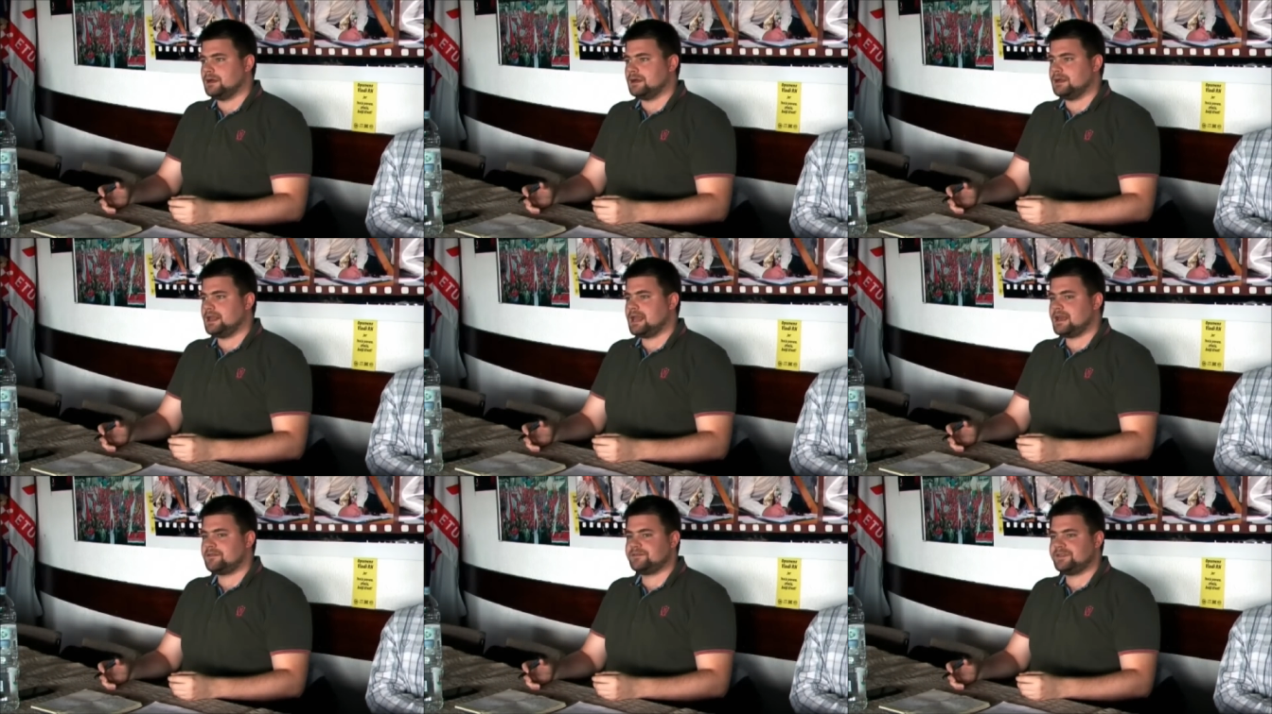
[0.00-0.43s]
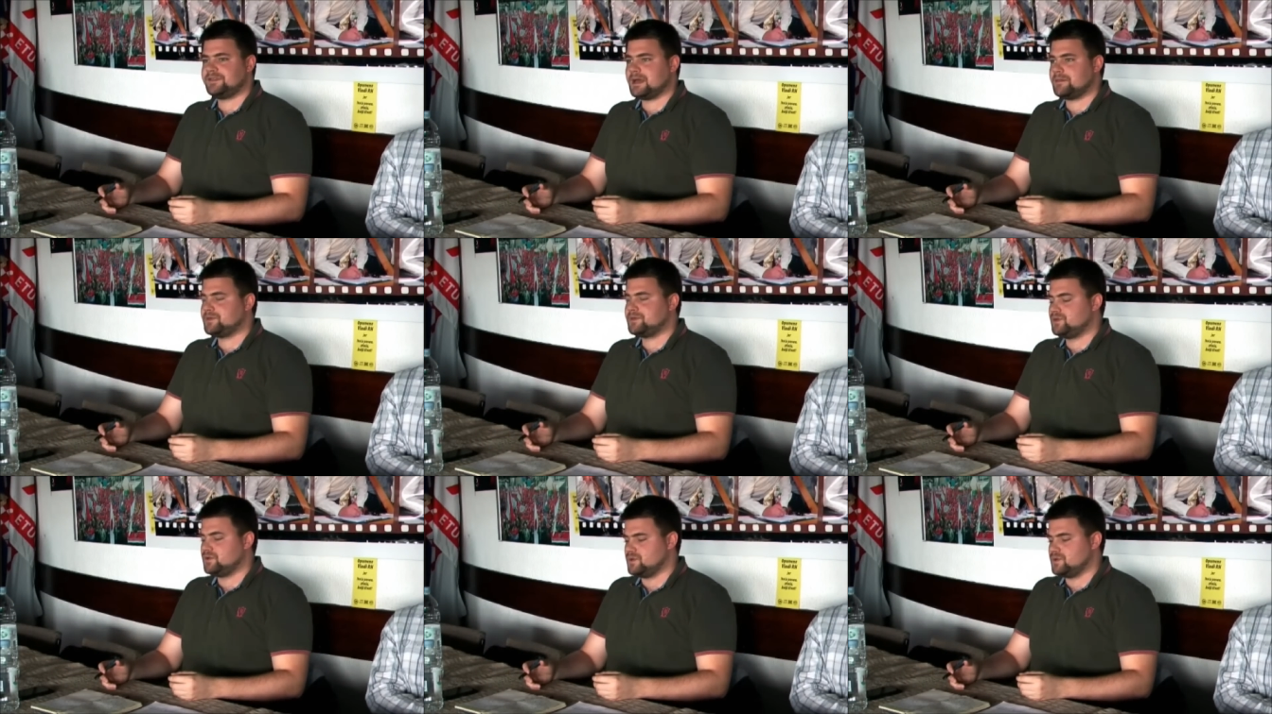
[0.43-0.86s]
left
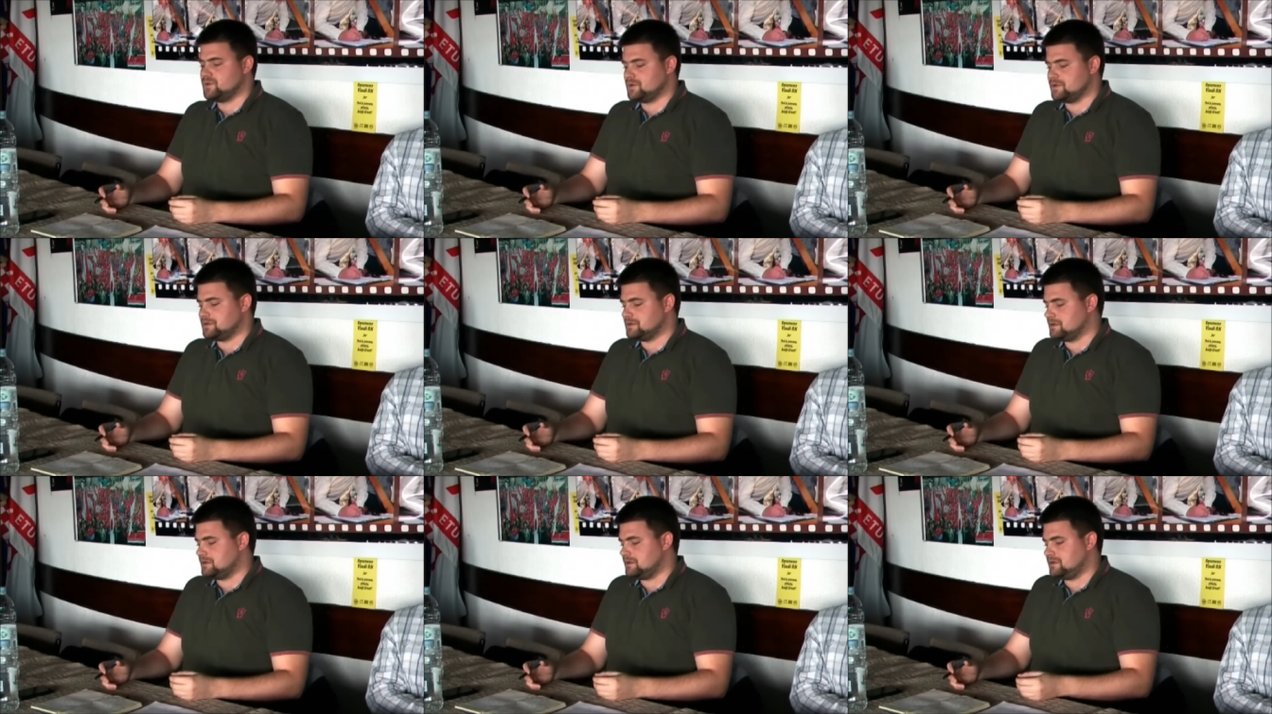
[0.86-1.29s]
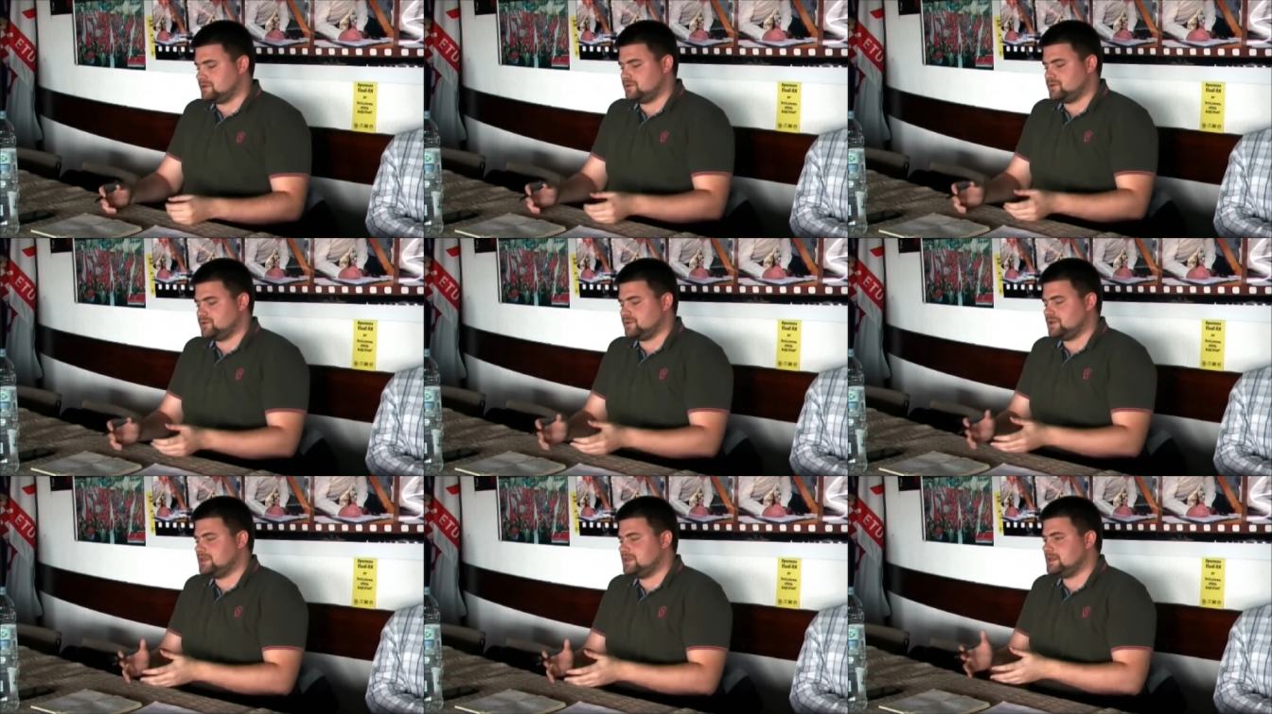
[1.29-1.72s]
up to
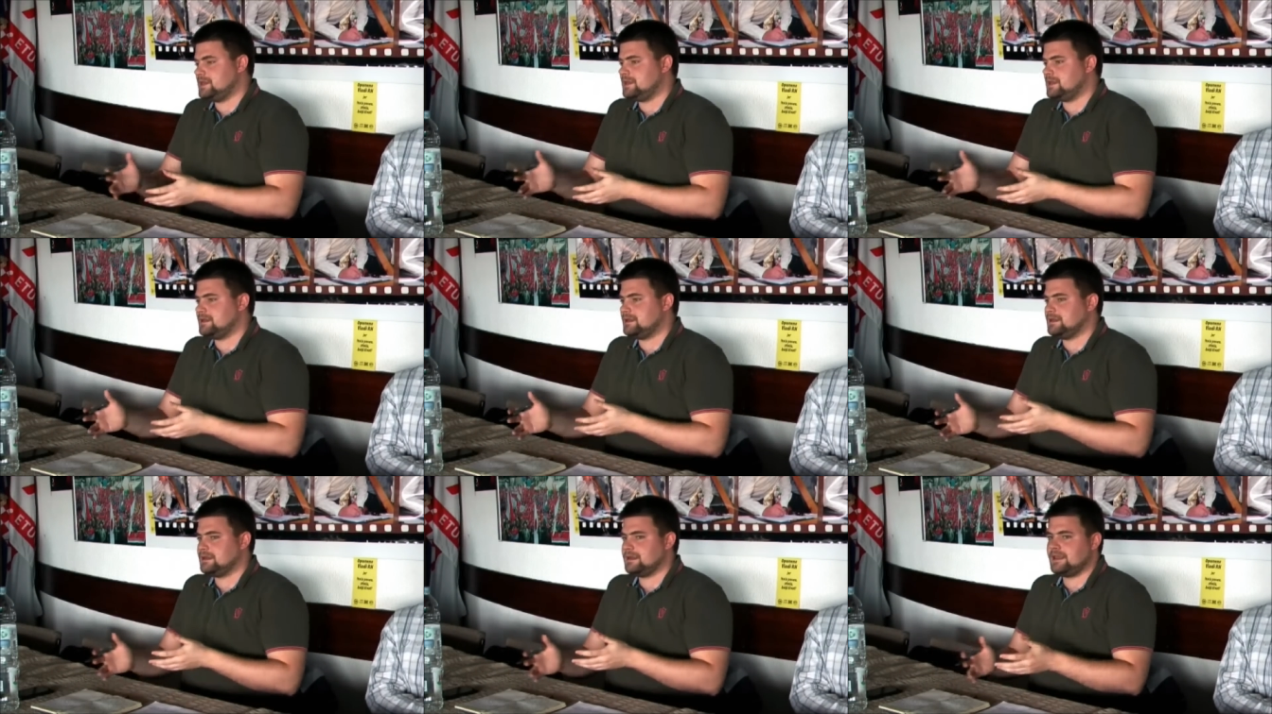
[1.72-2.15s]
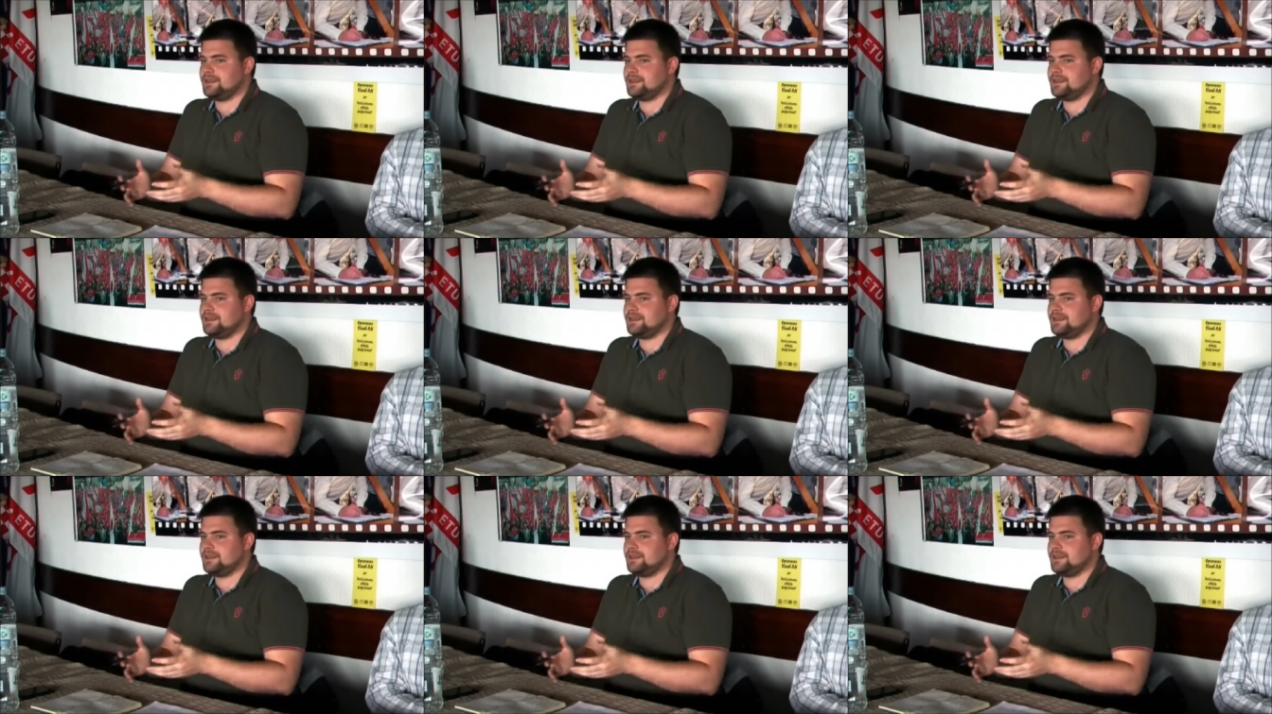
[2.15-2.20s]
to the